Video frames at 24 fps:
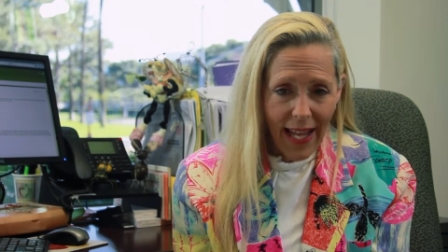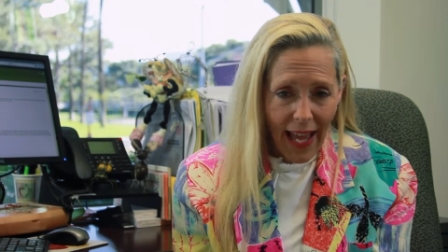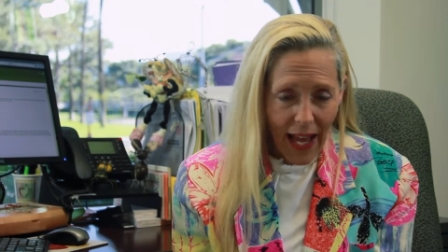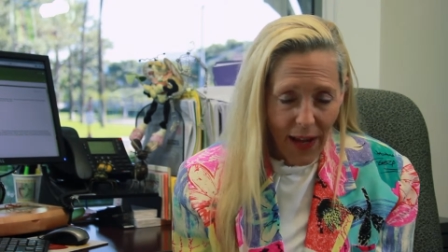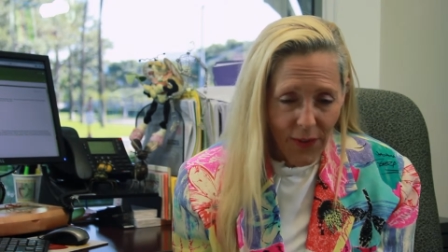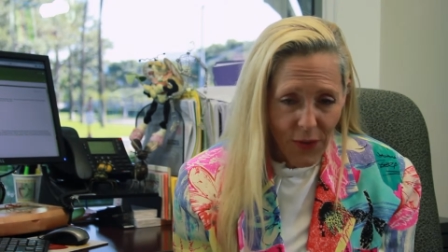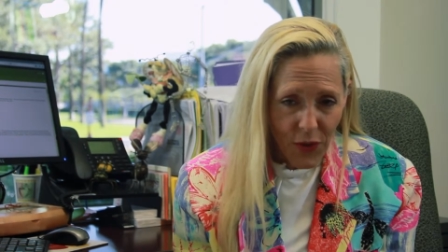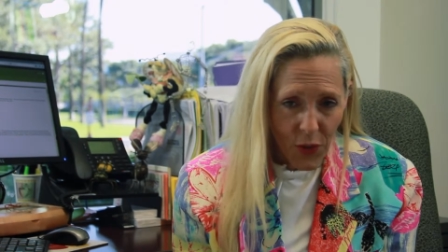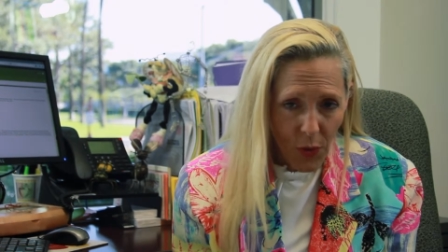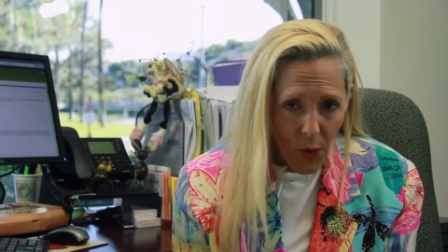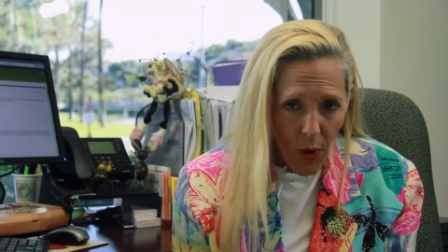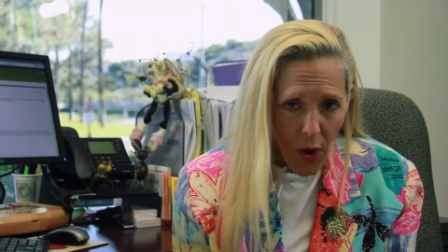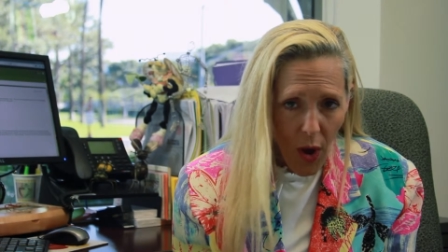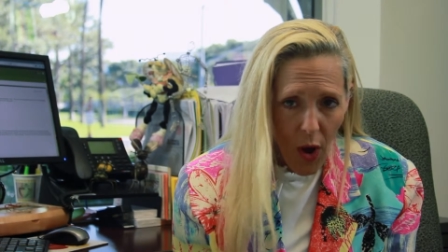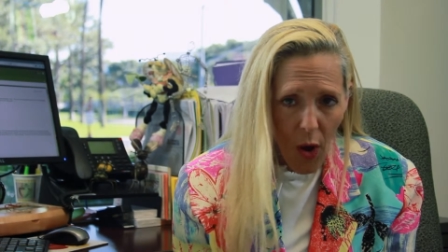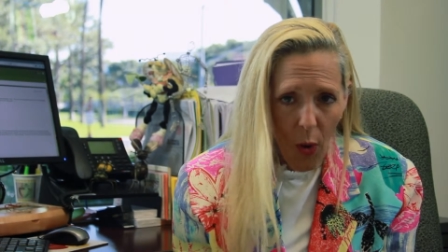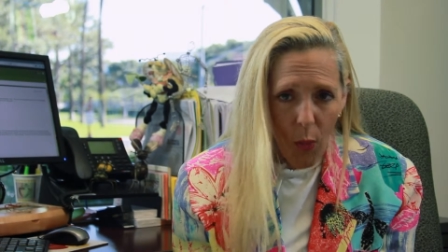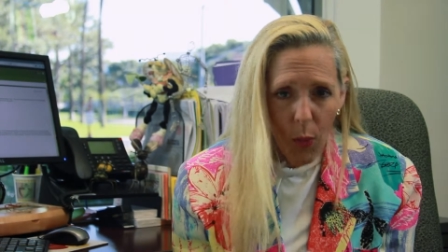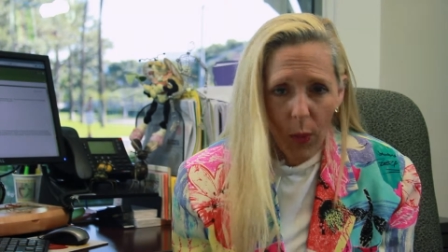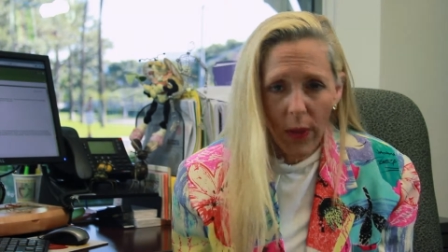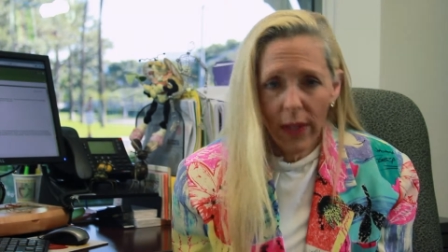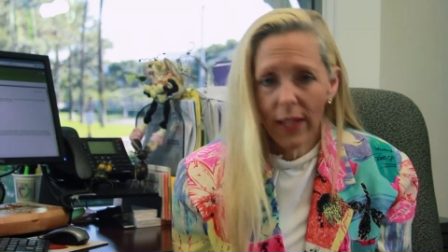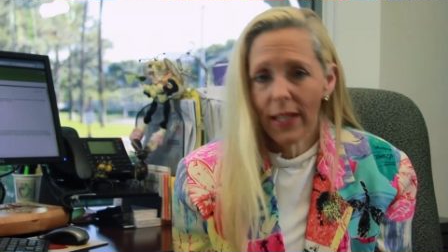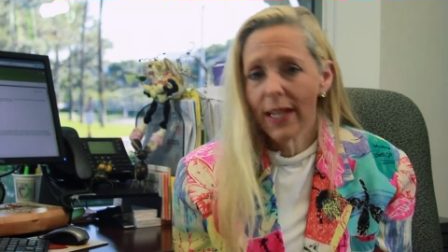After all,
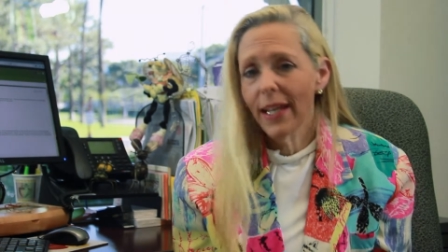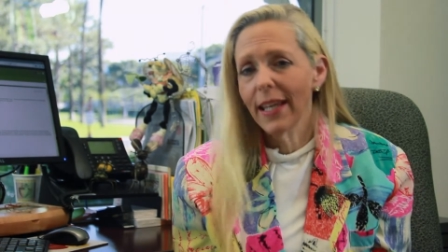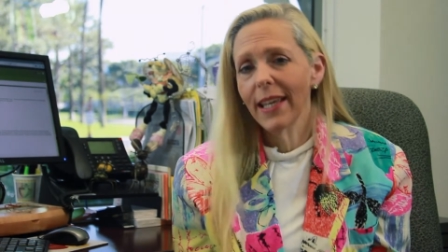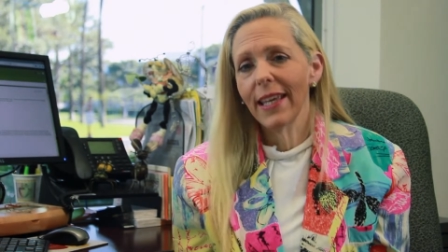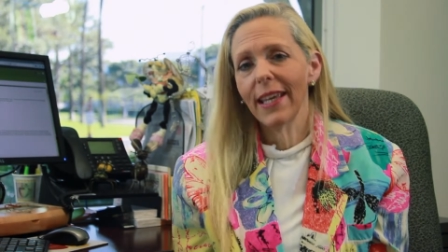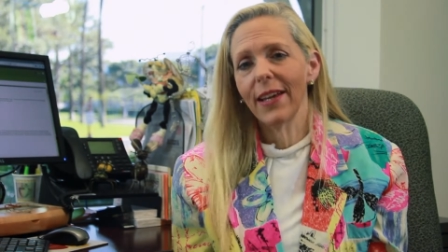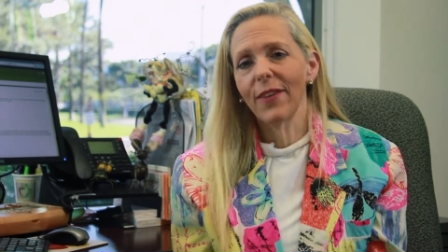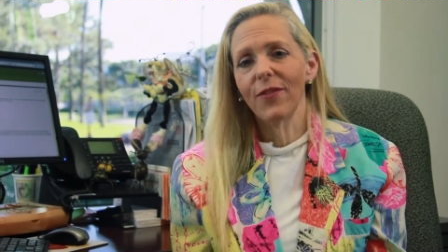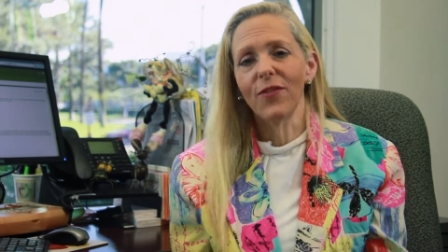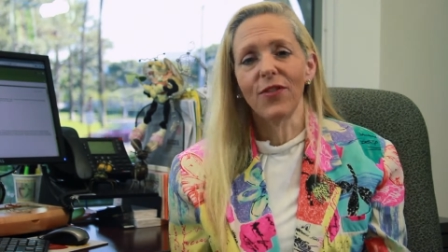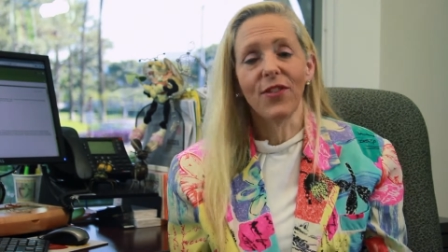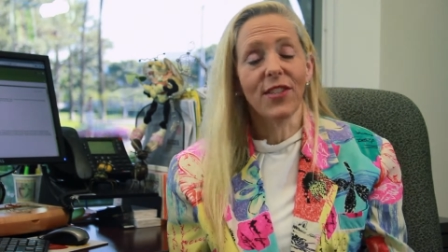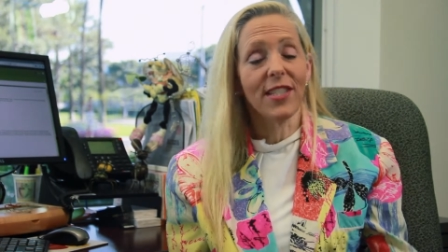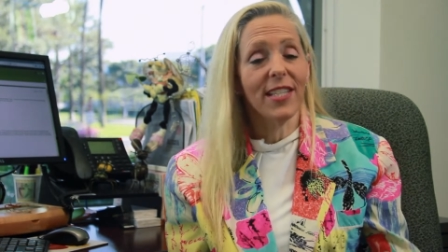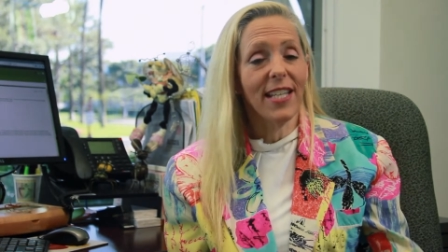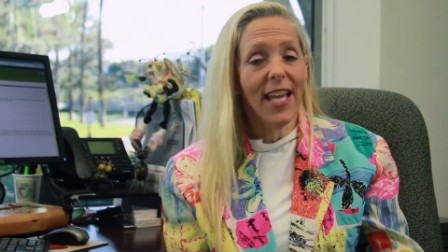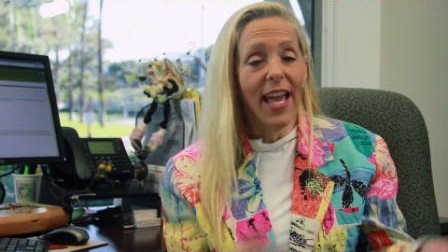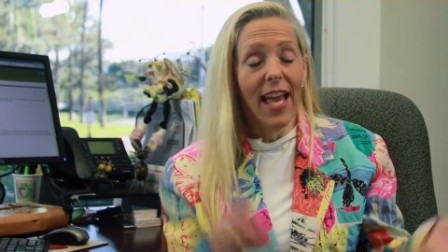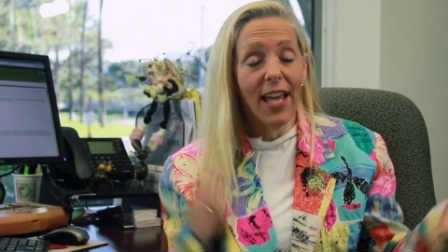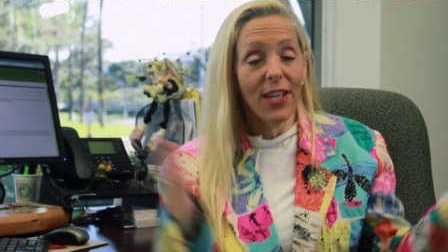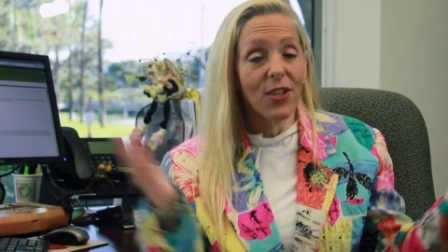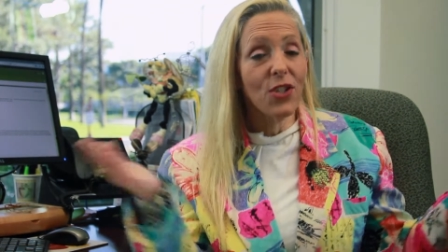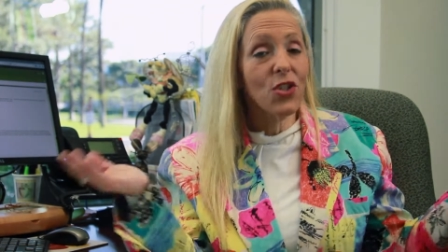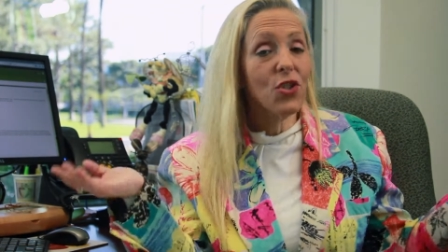wouldn't it give
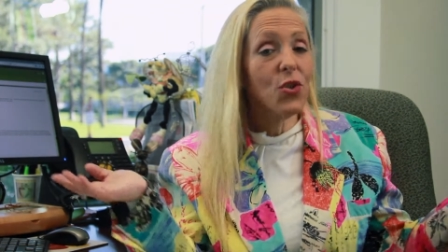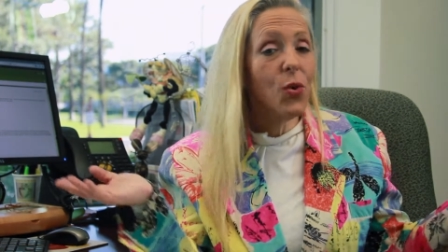10